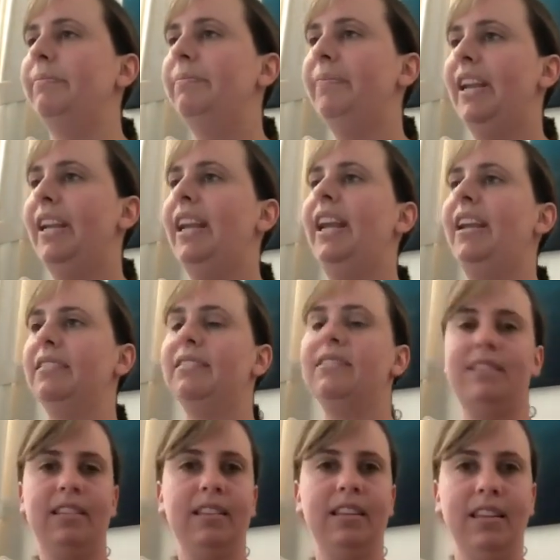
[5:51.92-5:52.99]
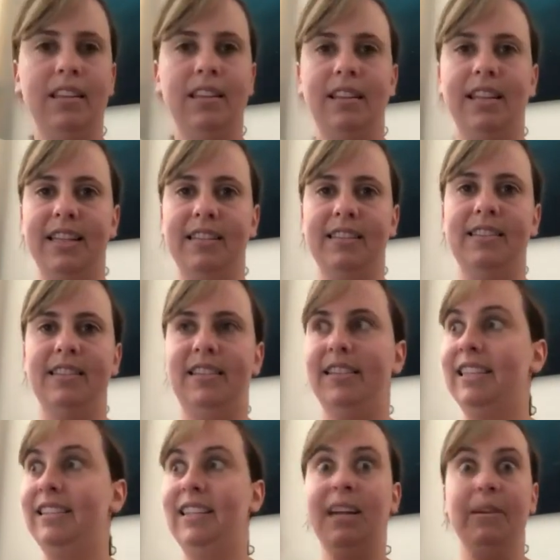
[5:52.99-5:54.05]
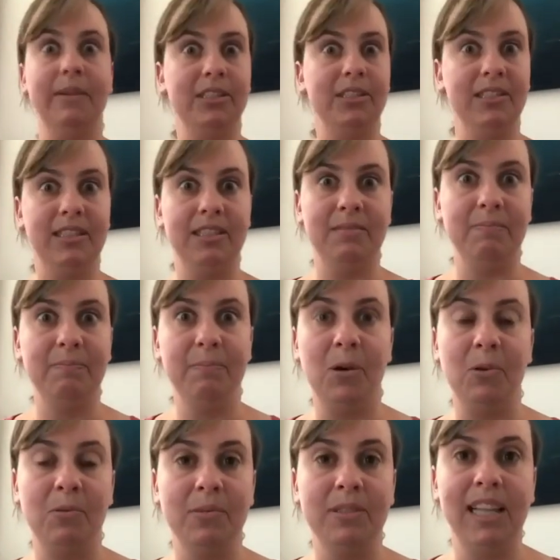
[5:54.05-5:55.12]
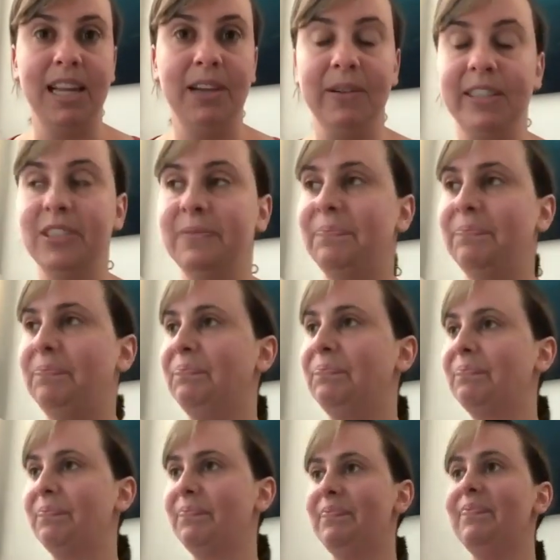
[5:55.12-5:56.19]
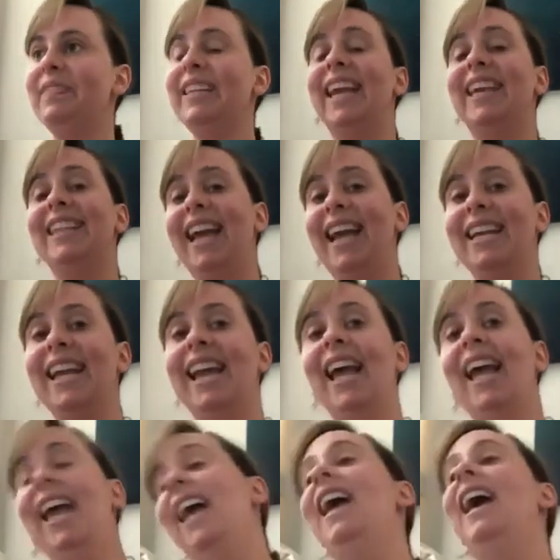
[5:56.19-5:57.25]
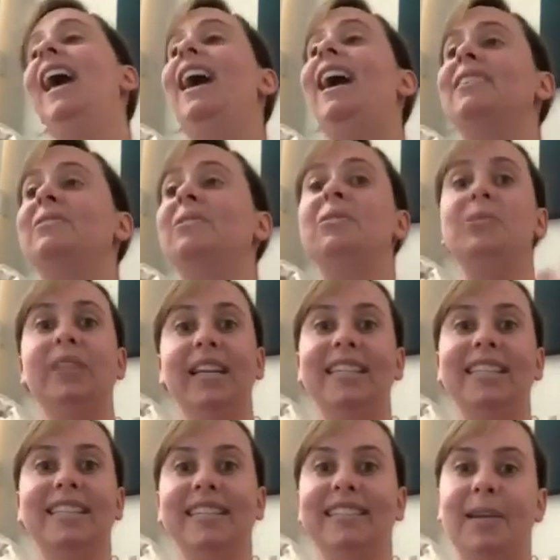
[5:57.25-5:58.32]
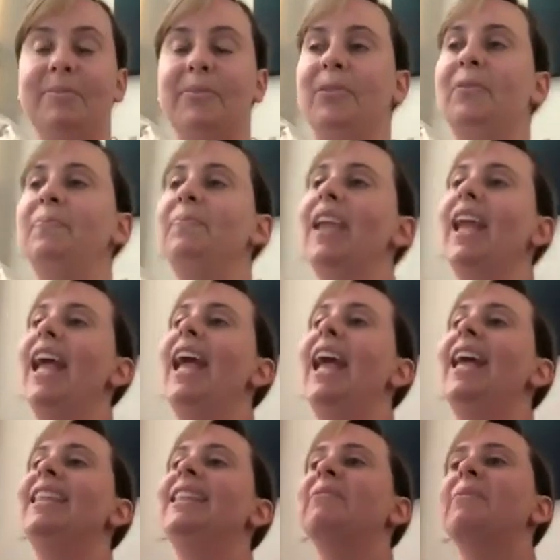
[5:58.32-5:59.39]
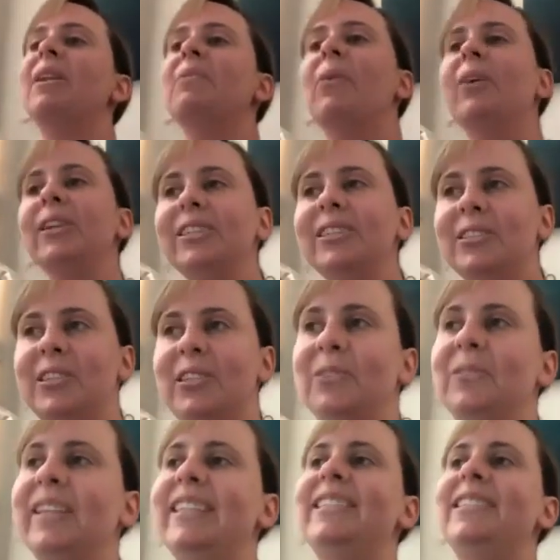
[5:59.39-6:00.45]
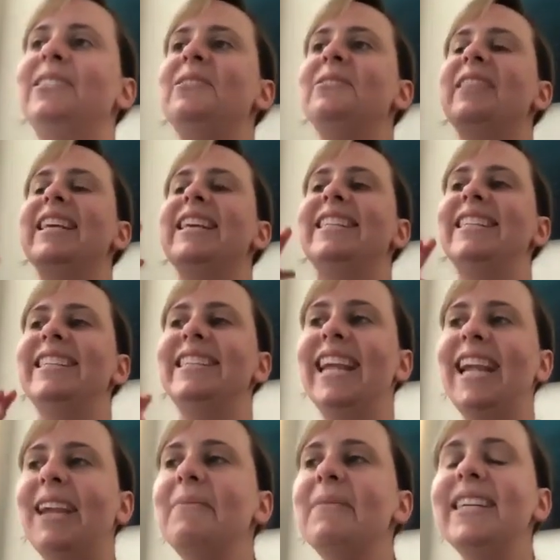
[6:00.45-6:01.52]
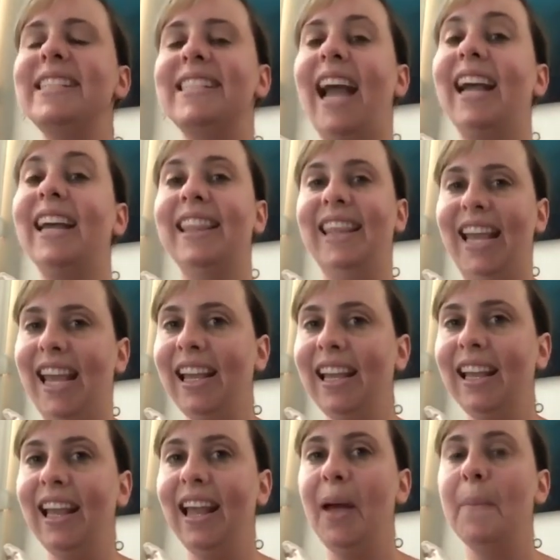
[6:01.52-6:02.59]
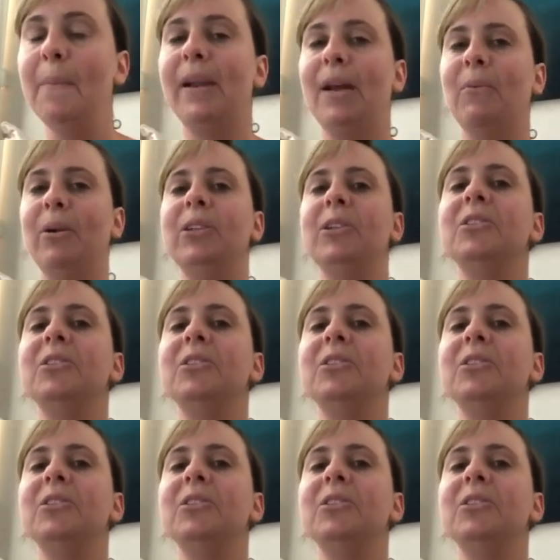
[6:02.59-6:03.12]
enhance this language, this poem's language. And then, so I'll do that as an example. And then what I want you to do is to do the same exact thing, but I want you to